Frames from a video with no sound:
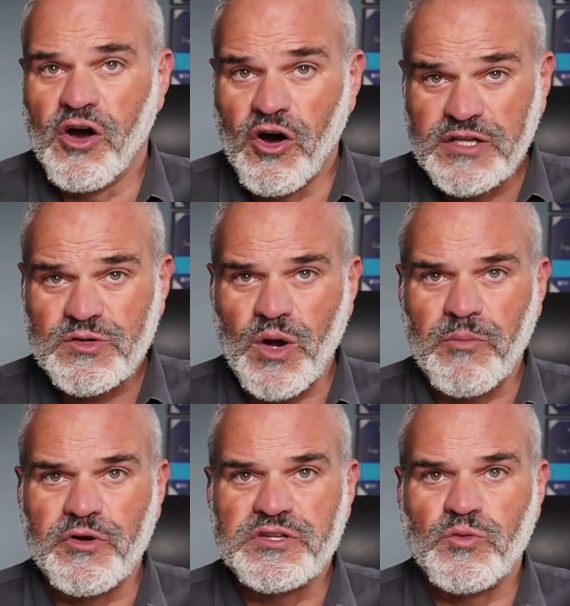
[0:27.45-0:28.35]
Also, I'm
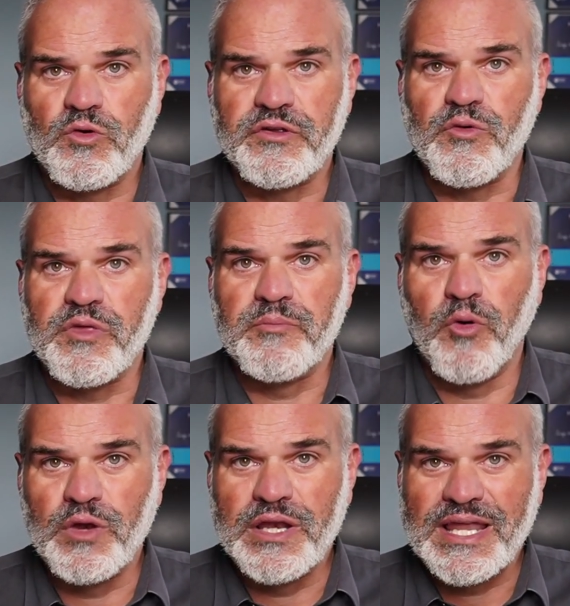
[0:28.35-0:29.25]
going to walk you through the
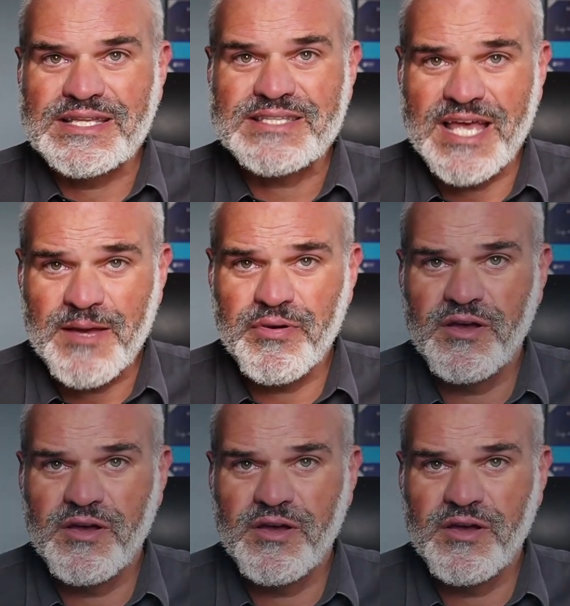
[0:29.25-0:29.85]
PolyLens app